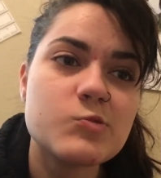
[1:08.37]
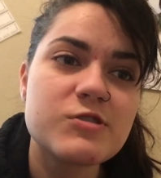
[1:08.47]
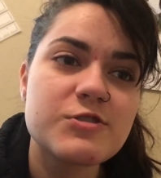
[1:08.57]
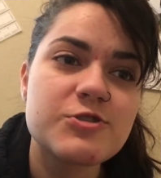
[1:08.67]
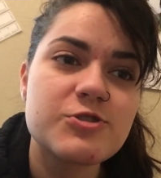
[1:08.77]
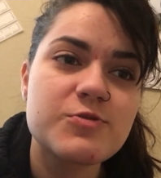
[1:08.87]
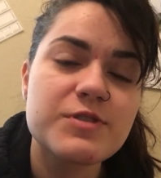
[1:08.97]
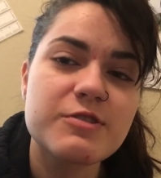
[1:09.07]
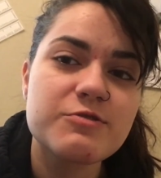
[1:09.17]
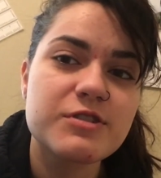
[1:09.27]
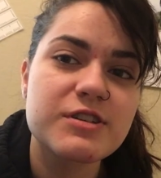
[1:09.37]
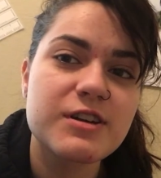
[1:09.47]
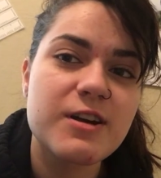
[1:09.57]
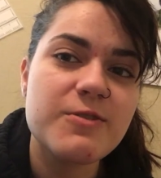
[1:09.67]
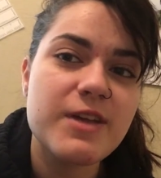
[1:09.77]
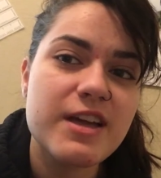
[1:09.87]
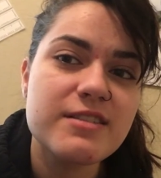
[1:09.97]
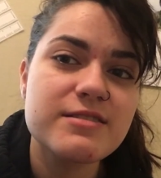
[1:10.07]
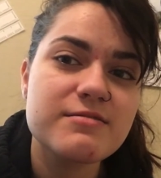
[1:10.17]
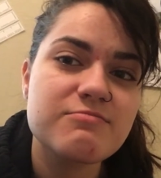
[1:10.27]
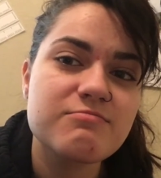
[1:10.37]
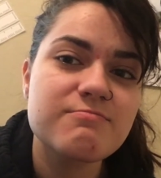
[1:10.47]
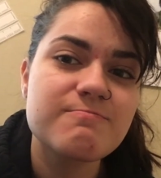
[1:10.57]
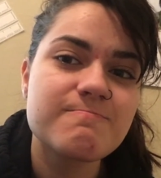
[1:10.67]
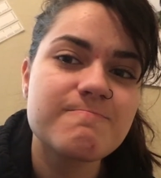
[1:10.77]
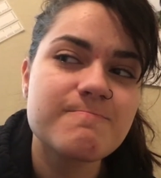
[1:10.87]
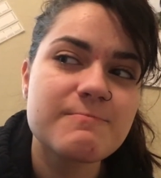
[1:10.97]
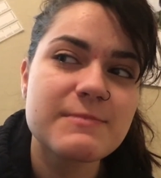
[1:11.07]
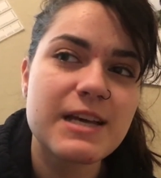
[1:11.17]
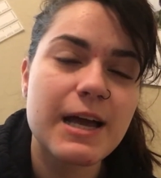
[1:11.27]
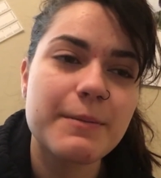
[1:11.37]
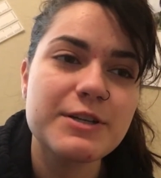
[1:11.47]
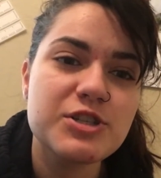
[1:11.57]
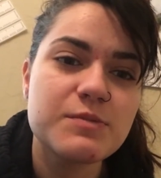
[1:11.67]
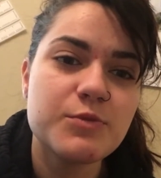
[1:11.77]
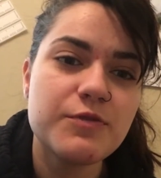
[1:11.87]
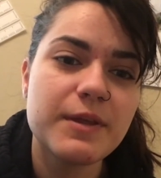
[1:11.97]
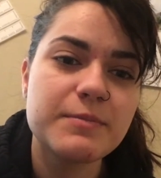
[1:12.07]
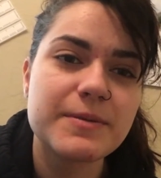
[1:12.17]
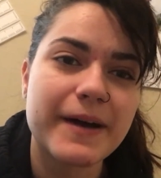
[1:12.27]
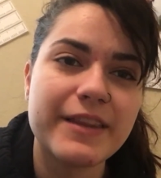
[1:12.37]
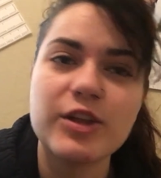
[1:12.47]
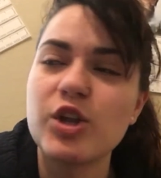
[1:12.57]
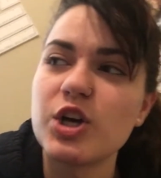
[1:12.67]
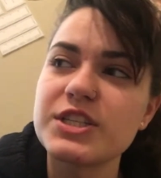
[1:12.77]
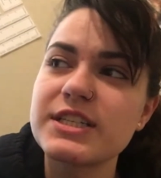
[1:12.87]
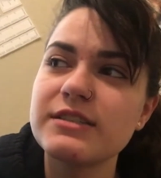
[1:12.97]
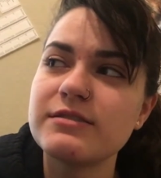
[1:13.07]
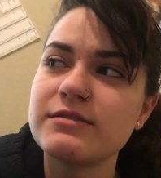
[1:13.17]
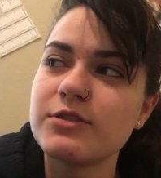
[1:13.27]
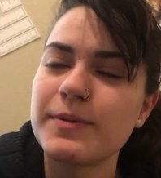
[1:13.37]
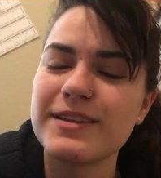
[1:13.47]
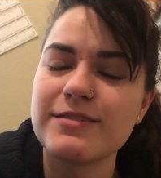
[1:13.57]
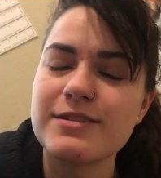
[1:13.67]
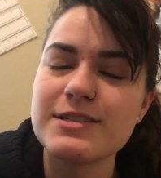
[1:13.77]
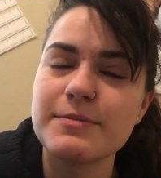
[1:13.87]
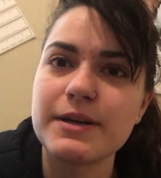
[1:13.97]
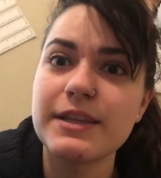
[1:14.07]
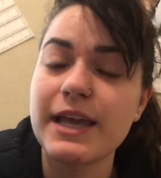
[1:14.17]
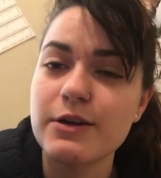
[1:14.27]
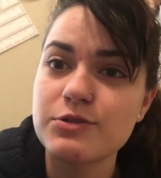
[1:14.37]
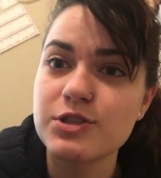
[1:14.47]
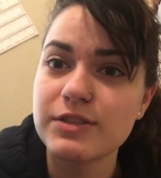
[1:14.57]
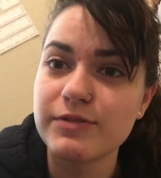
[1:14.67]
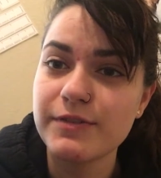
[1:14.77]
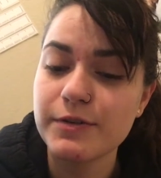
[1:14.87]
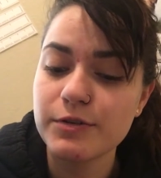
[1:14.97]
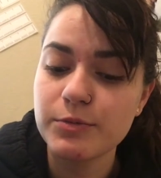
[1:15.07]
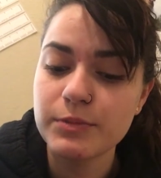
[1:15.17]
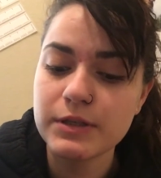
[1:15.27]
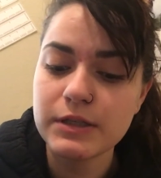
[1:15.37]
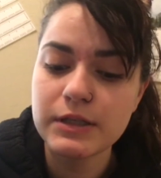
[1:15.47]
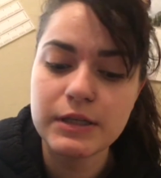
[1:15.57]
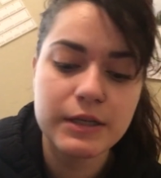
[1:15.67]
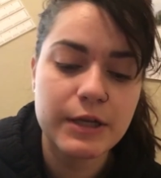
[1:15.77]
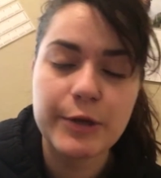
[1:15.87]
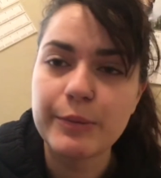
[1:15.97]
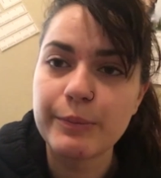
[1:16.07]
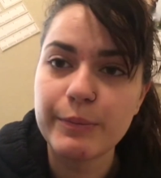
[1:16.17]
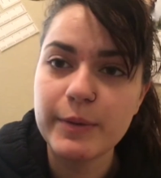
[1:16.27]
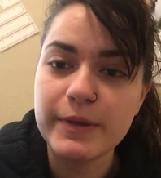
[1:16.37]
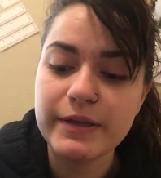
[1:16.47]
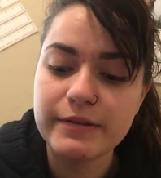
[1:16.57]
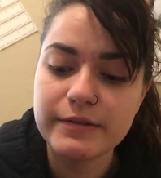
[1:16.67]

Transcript: I'm not sure where those are gonna go yet. I might just move them to behind the closet, behind the closet, behind the couch in the living room, maybe.